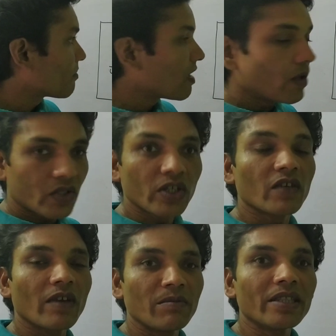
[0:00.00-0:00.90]
velocity
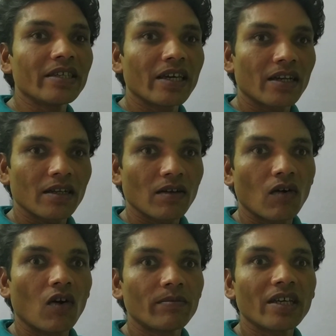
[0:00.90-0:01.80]
will be there
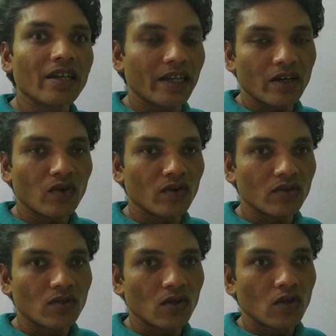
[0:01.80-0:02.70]
of the
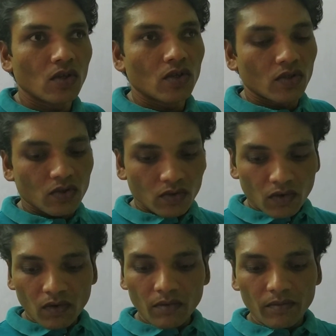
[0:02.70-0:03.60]
electrons.
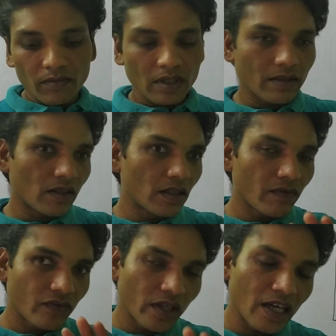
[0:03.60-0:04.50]
So the
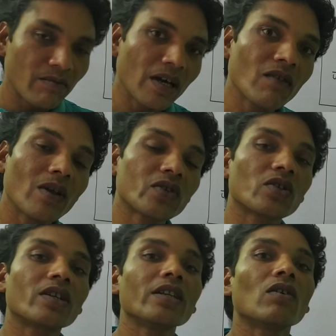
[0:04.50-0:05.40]
thermal
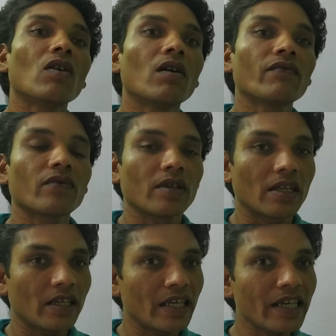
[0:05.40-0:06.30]
velocity of
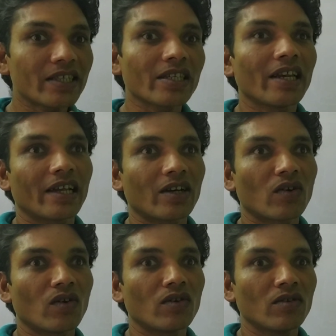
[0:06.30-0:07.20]
each
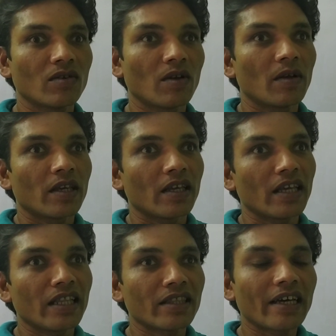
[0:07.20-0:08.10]
electron
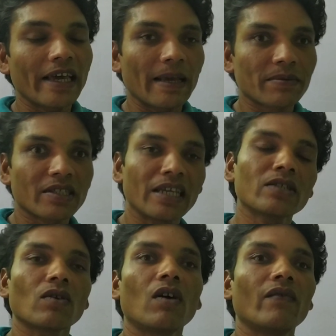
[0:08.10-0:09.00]
in the
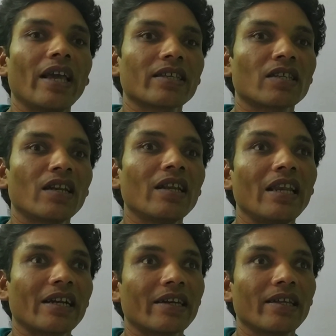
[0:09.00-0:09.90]
absence of external
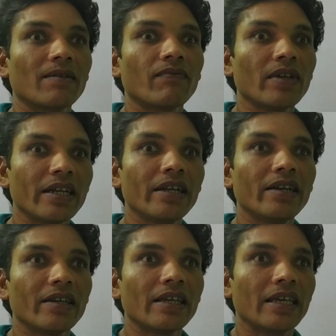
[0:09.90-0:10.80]
electric field
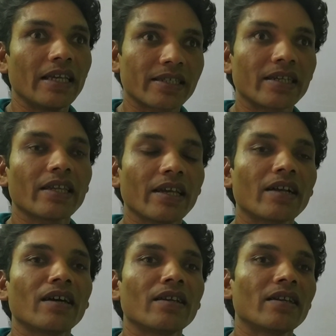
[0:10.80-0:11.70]
is
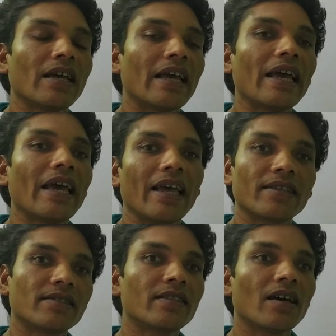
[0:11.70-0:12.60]
taken
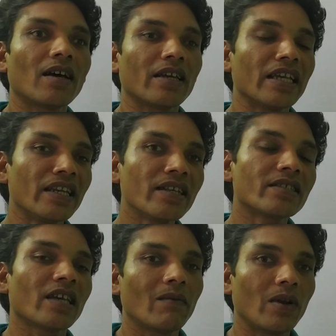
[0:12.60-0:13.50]
as the
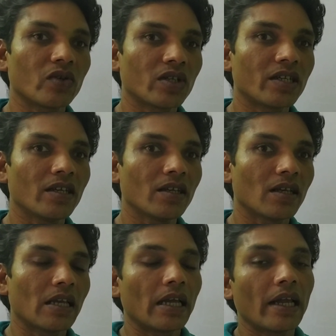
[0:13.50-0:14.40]
initial velocity,
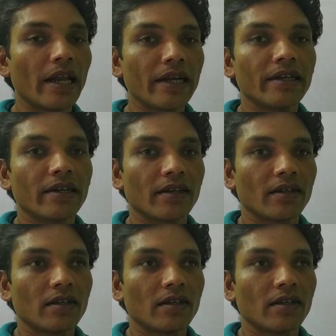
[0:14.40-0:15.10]
and